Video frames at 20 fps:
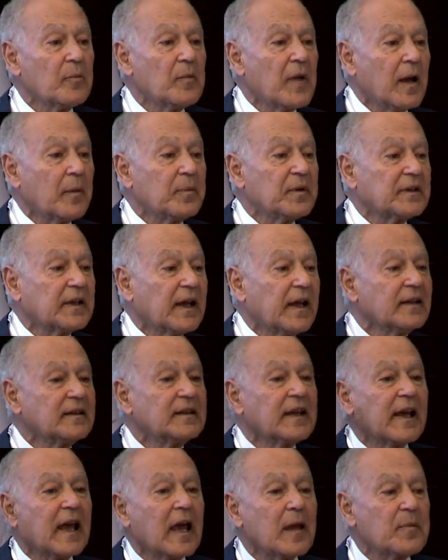of the
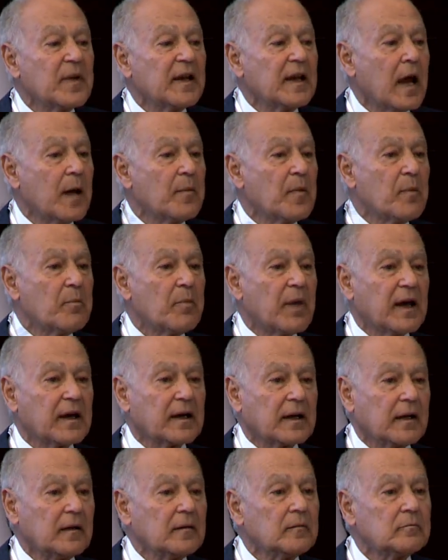curbs
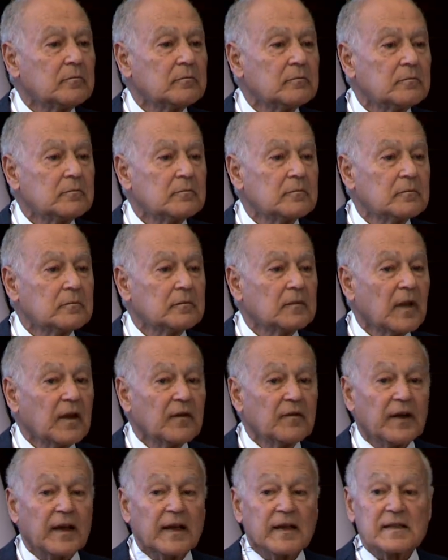and
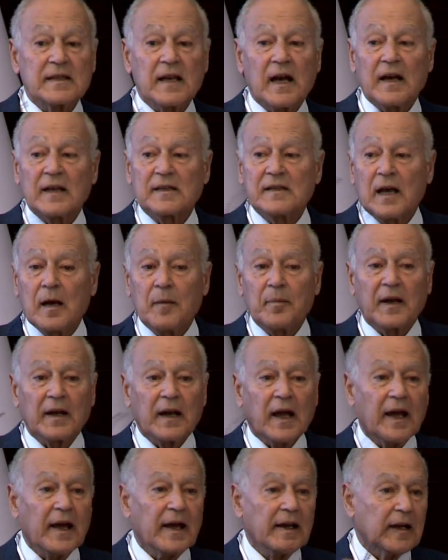harvest from
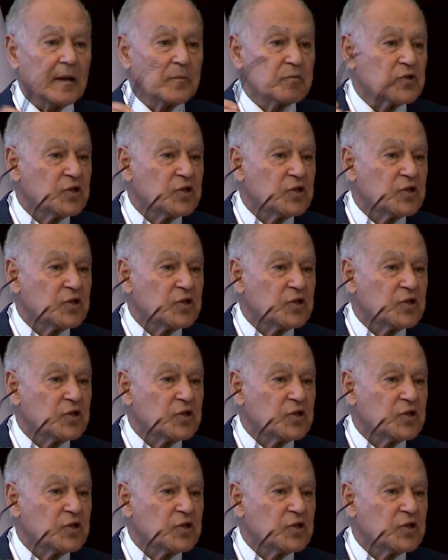outside.